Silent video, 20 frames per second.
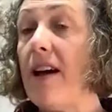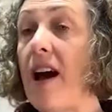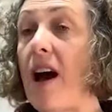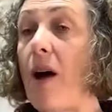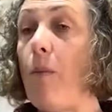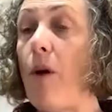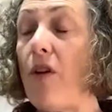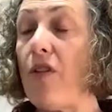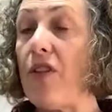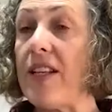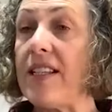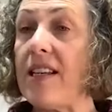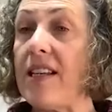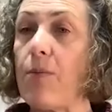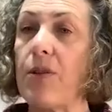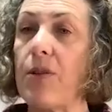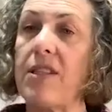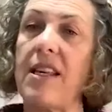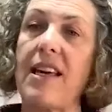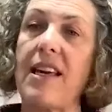And what they did
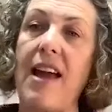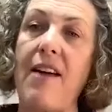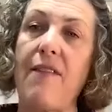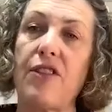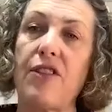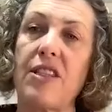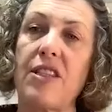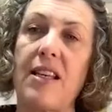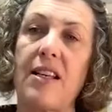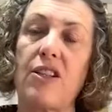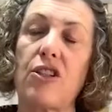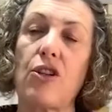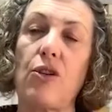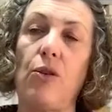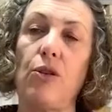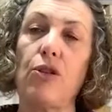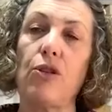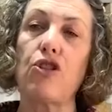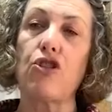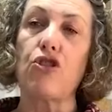was they gave us things
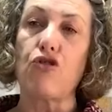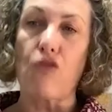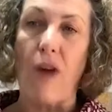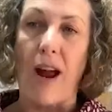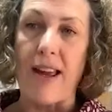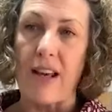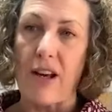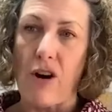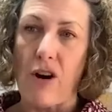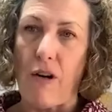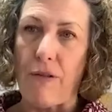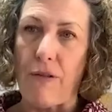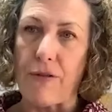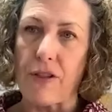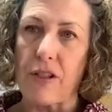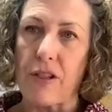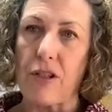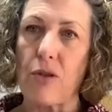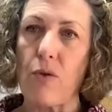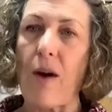called strike-offs.
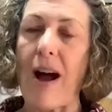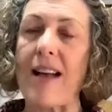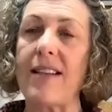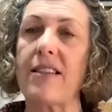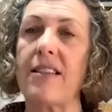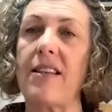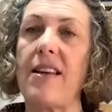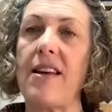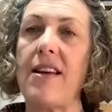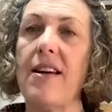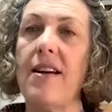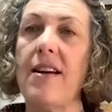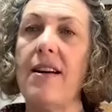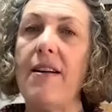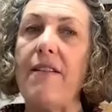So as the